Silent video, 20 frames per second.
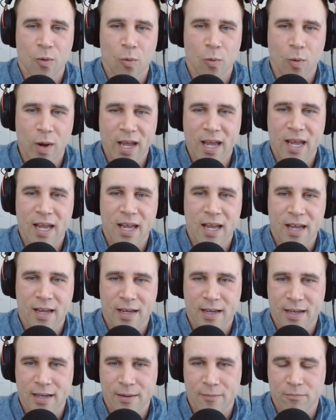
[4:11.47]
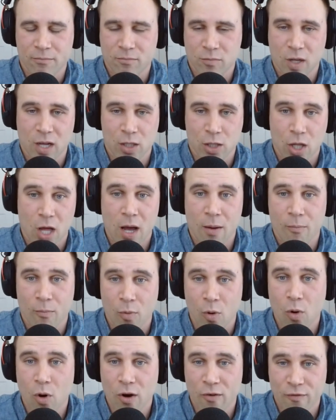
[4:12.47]
way a lot
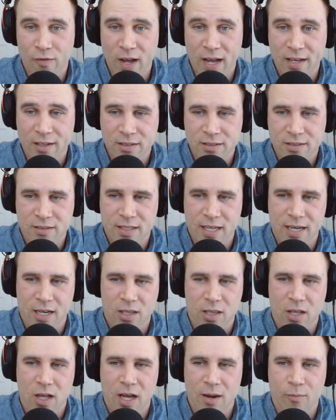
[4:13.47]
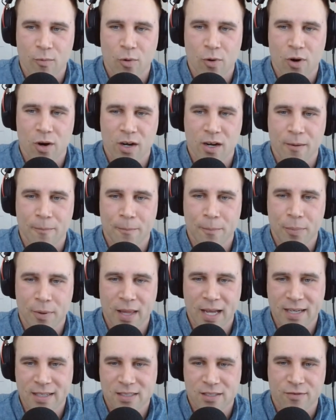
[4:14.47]
more files and a lot more
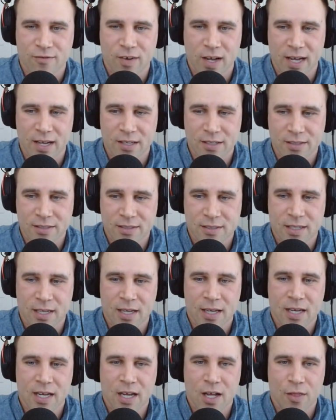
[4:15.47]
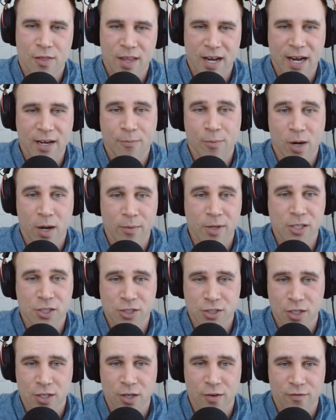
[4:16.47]
complex files than I probably
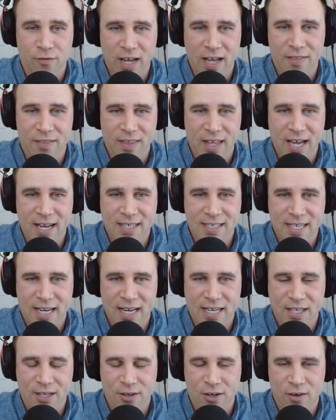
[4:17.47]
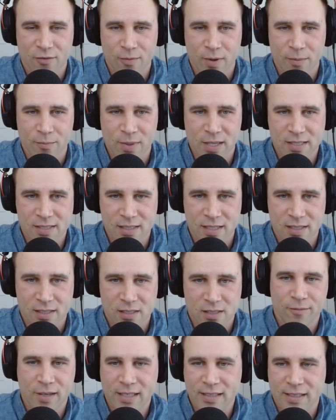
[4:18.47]
should have at that tenure of my
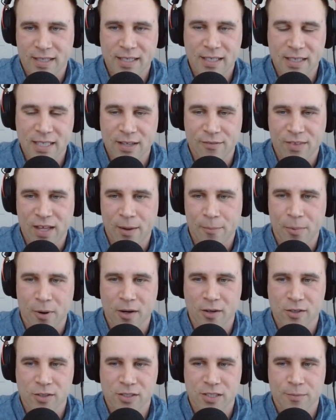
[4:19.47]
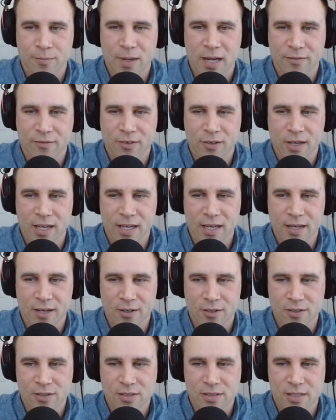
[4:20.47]
business. When I did leave that partnership after eight
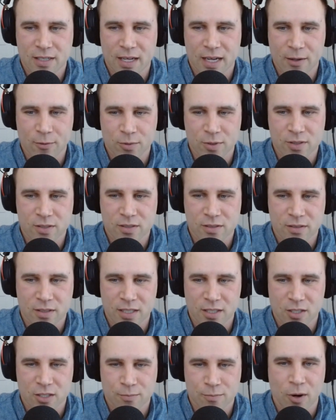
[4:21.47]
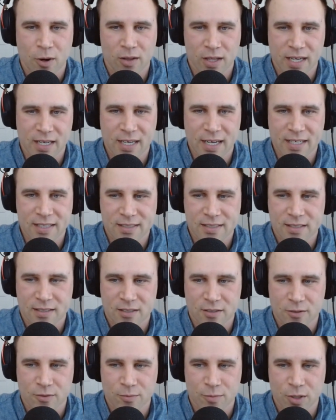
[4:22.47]
years, it was it just parlayed nice
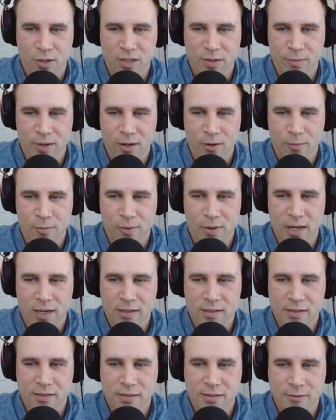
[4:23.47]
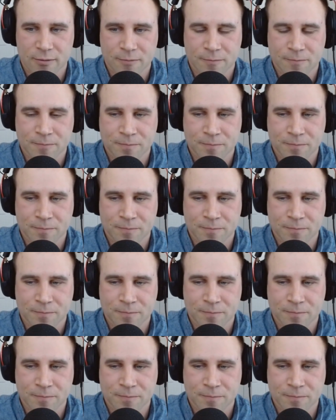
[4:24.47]
into building my own practice.